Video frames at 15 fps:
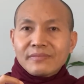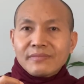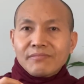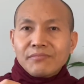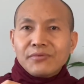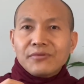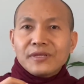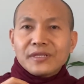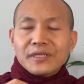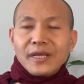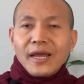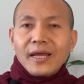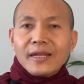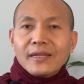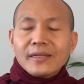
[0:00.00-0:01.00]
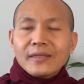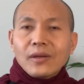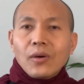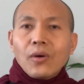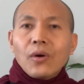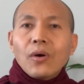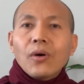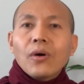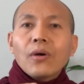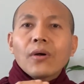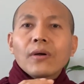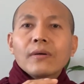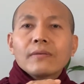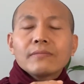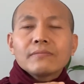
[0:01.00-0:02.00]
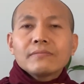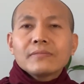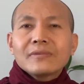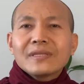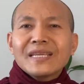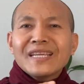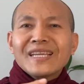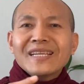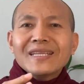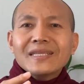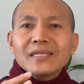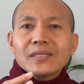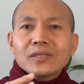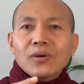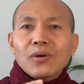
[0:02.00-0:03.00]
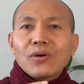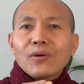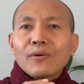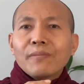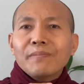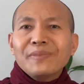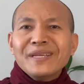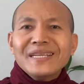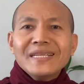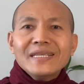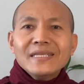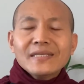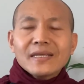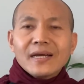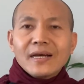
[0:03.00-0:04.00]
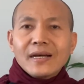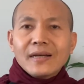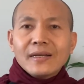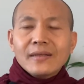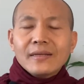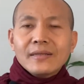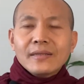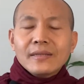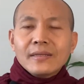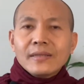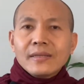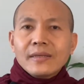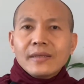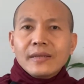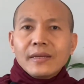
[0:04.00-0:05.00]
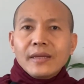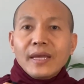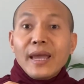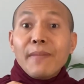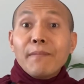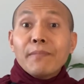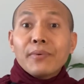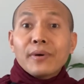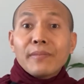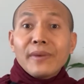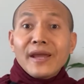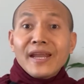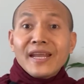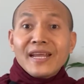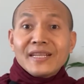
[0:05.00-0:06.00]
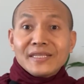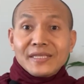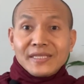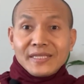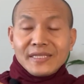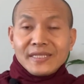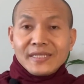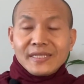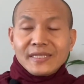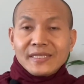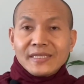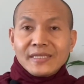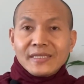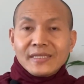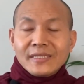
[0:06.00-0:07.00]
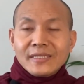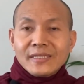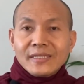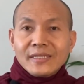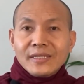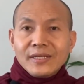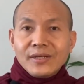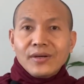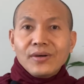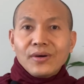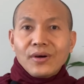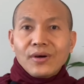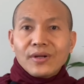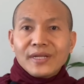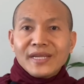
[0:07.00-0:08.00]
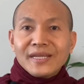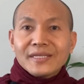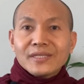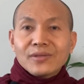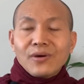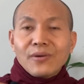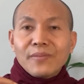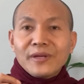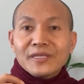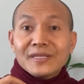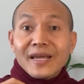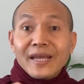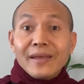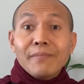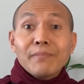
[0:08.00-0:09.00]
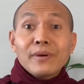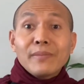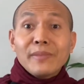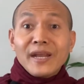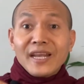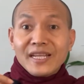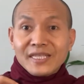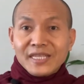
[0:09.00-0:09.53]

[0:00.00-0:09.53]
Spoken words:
Buddha said, all things, all beings are impermanent. All things, all beings are impermanent.